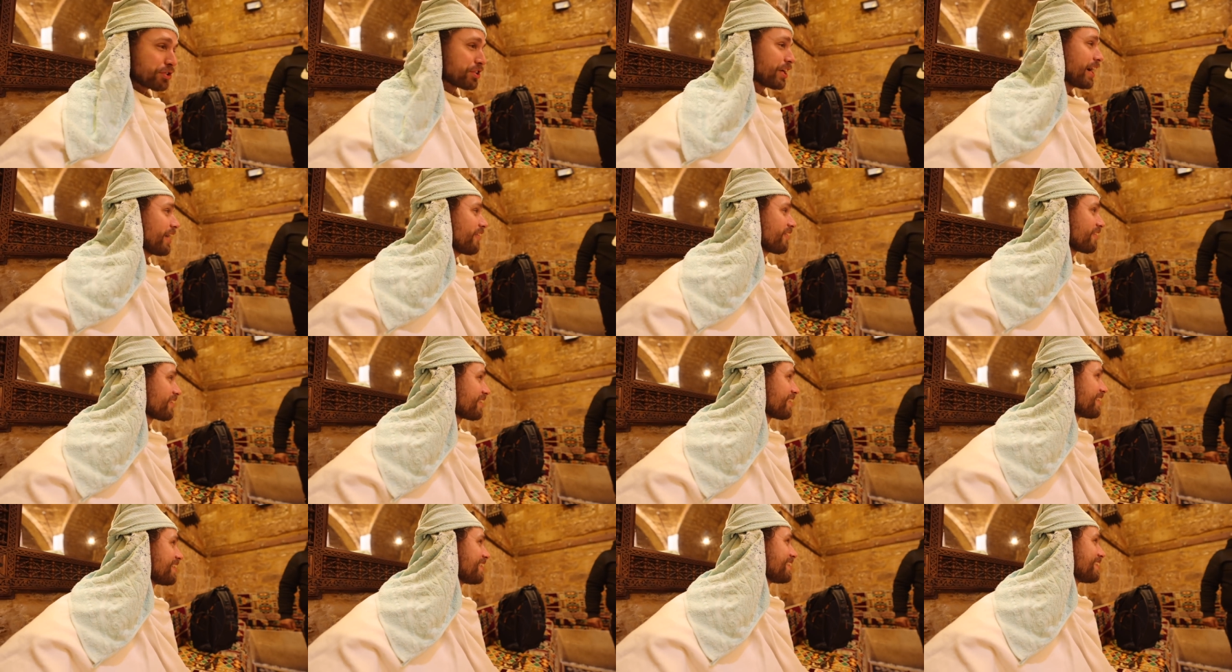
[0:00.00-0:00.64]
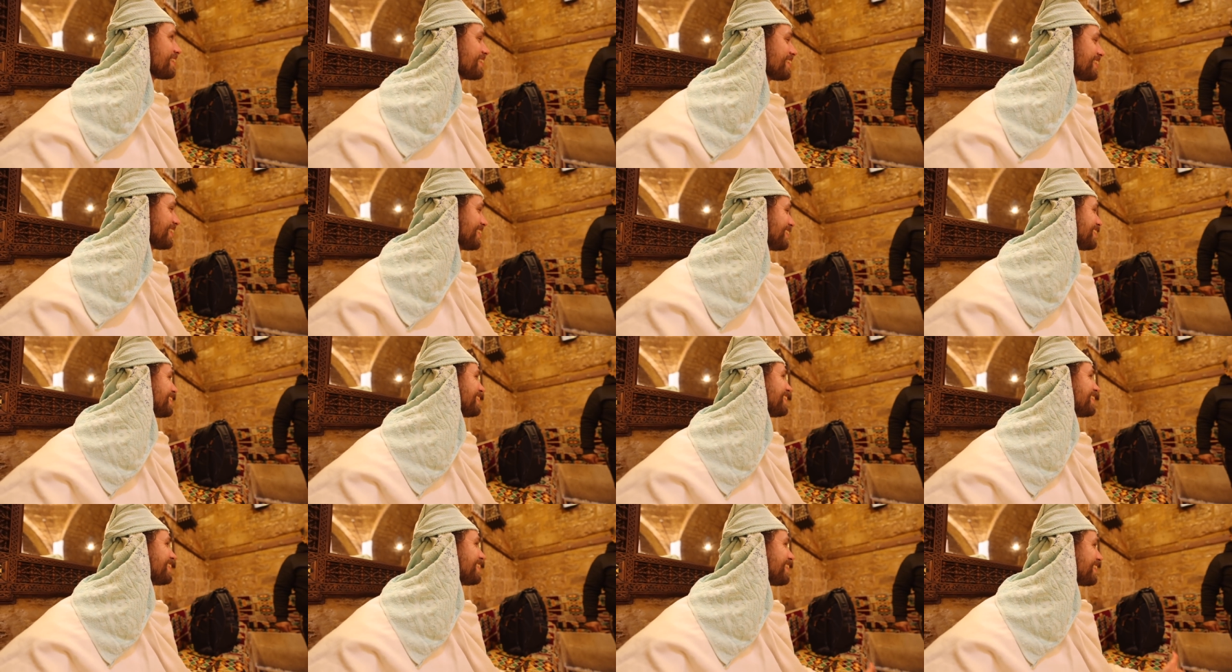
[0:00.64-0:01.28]
a shower.
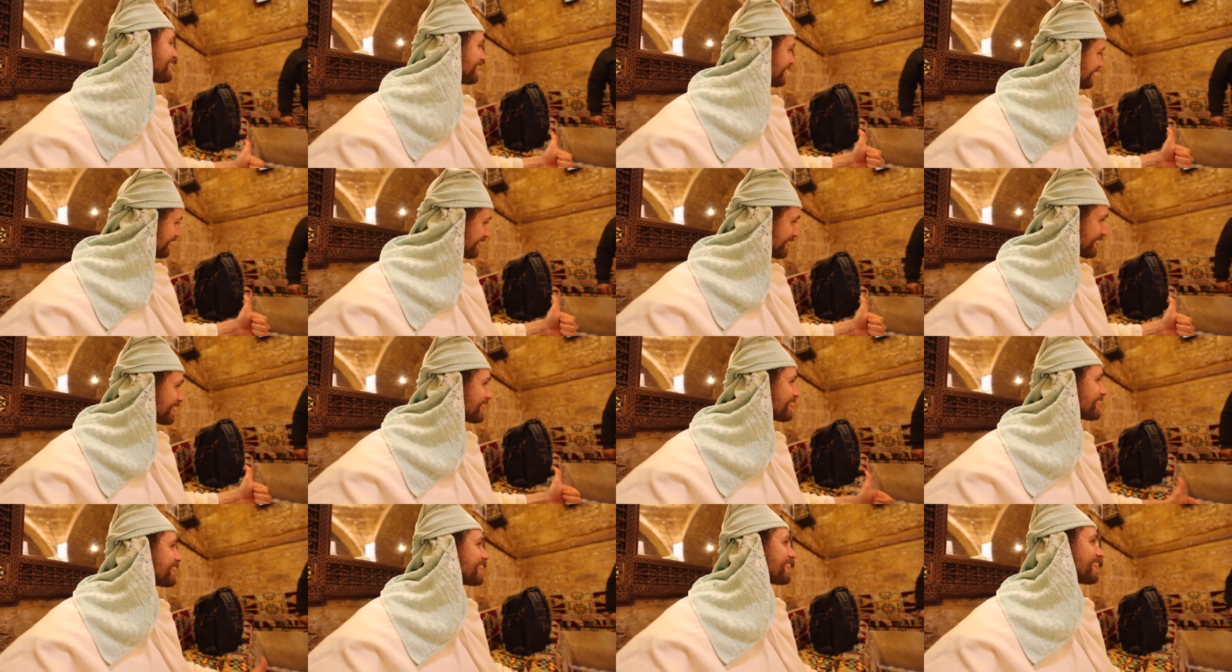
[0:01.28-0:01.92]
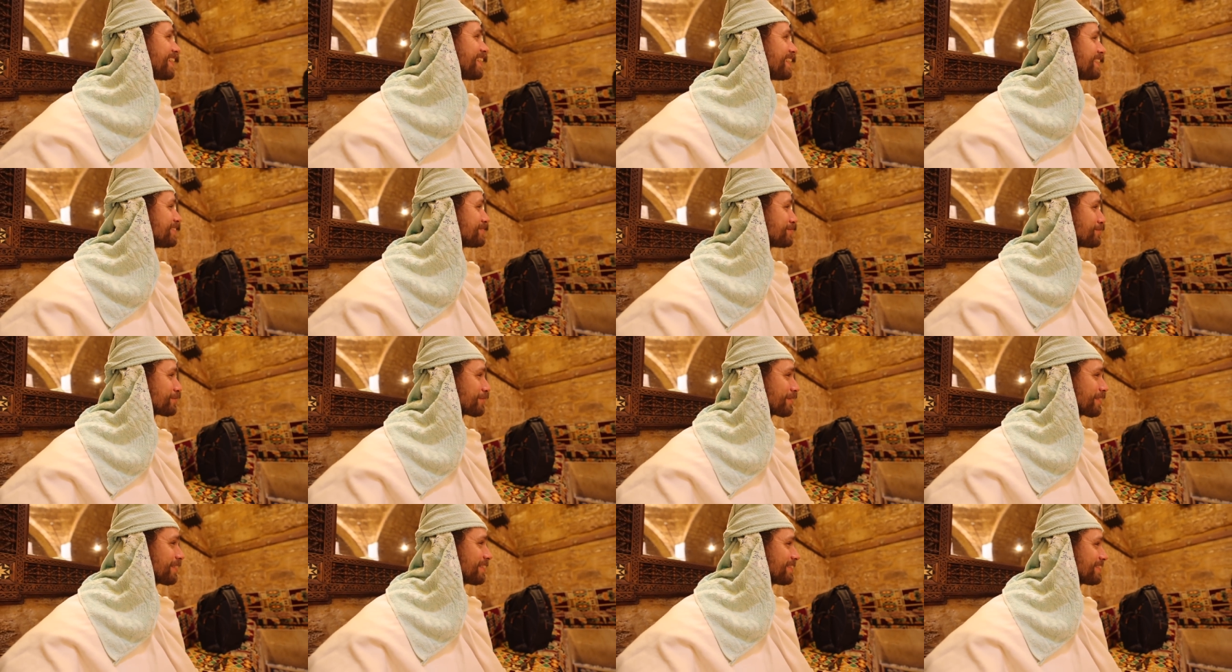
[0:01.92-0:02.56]
Hey,
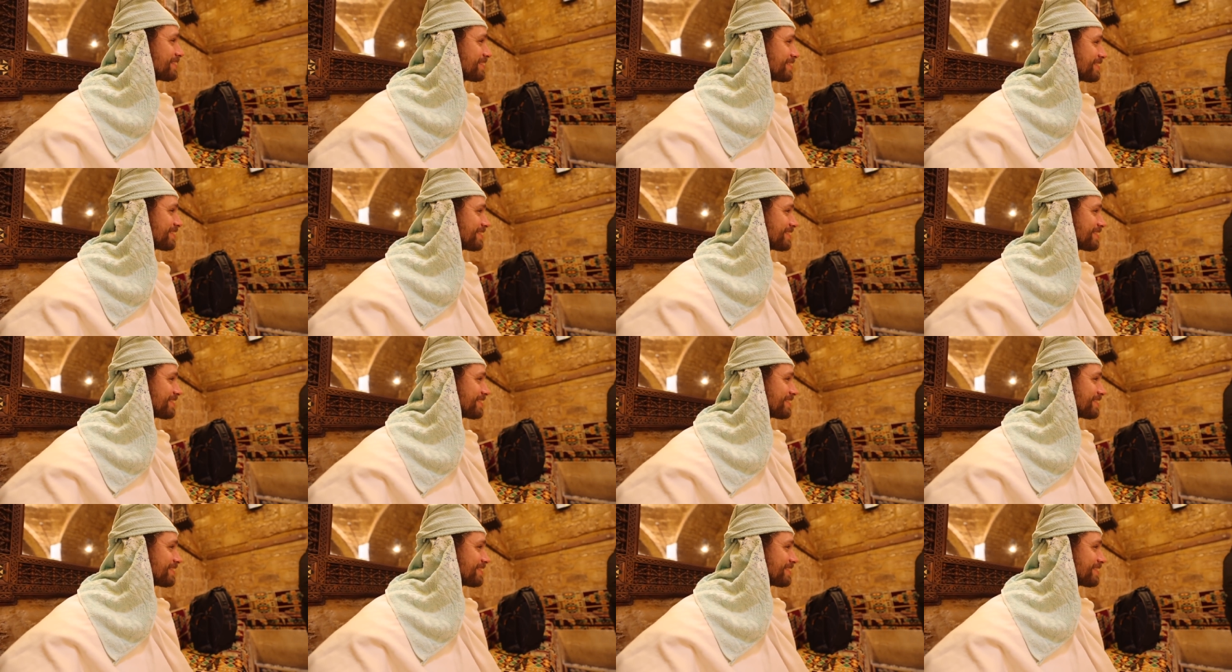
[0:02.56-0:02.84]
shukran